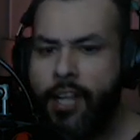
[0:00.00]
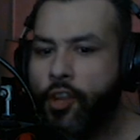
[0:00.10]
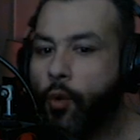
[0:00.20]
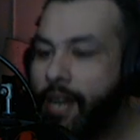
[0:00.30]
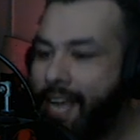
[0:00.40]

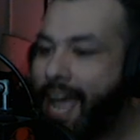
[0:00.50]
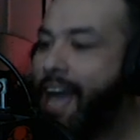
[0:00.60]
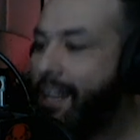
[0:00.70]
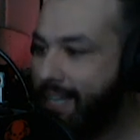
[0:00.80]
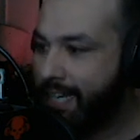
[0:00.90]
The
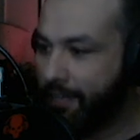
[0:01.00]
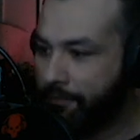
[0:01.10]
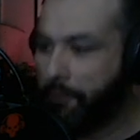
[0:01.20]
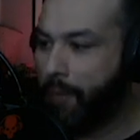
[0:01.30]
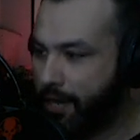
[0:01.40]
reality
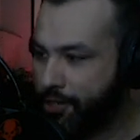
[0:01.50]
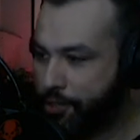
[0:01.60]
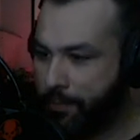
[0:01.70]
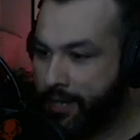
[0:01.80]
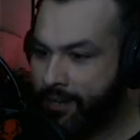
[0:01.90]
of a
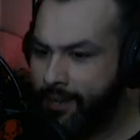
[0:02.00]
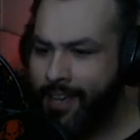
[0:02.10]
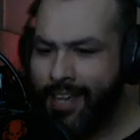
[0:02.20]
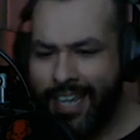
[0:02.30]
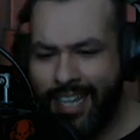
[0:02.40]
mosh pit
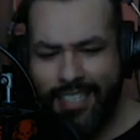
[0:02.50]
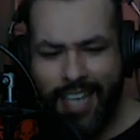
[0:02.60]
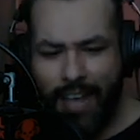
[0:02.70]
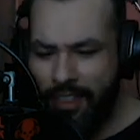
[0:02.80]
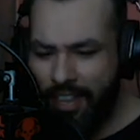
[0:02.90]

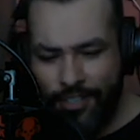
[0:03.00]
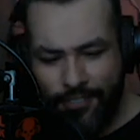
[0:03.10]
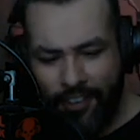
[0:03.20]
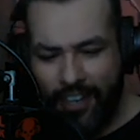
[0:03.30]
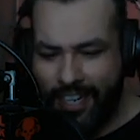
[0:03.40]
is uh,
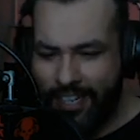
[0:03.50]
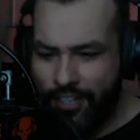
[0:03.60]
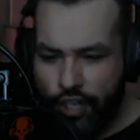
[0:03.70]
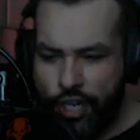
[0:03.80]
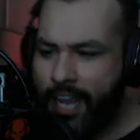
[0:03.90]
there's
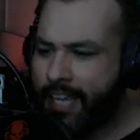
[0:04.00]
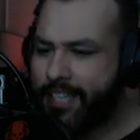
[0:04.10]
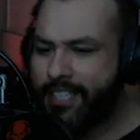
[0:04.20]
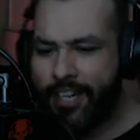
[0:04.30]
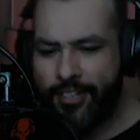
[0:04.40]
fucking
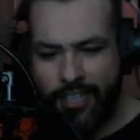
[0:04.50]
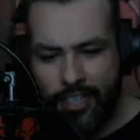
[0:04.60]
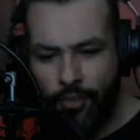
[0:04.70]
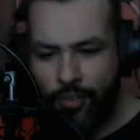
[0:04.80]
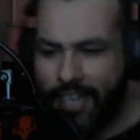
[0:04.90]
chicks, there's
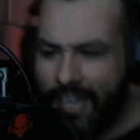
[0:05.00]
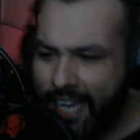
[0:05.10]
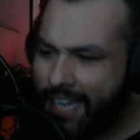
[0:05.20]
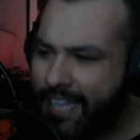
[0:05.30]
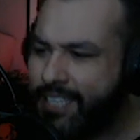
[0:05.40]
little
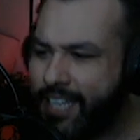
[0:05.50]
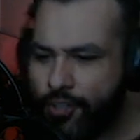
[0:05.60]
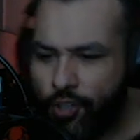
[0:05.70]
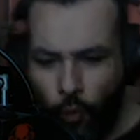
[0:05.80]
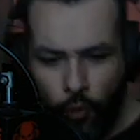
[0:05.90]
kids,
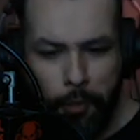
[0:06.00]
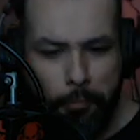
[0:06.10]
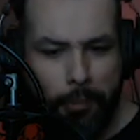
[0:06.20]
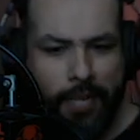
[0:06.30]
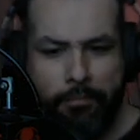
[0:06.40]
there's
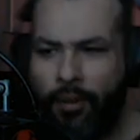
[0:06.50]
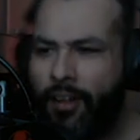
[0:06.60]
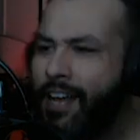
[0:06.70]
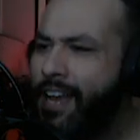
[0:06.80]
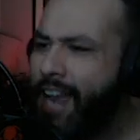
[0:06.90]
older
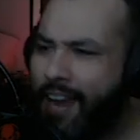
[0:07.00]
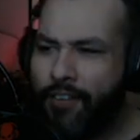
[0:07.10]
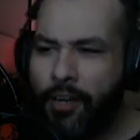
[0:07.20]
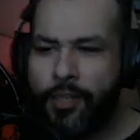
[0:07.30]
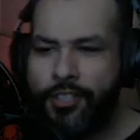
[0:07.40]
people.
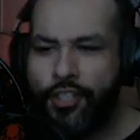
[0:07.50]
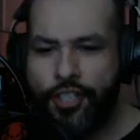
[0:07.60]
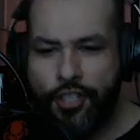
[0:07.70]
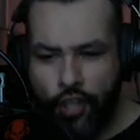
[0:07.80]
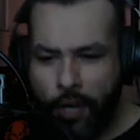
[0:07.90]
Everyone's
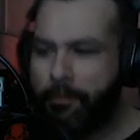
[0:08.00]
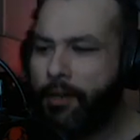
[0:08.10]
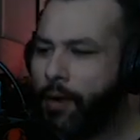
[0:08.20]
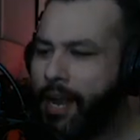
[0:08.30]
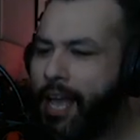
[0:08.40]
just
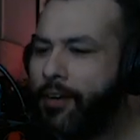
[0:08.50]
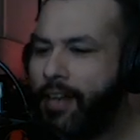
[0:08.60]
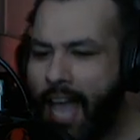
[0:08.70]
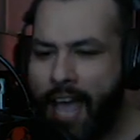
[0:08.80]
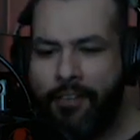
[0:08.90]
jumping around
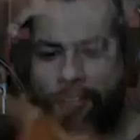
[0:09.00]
and having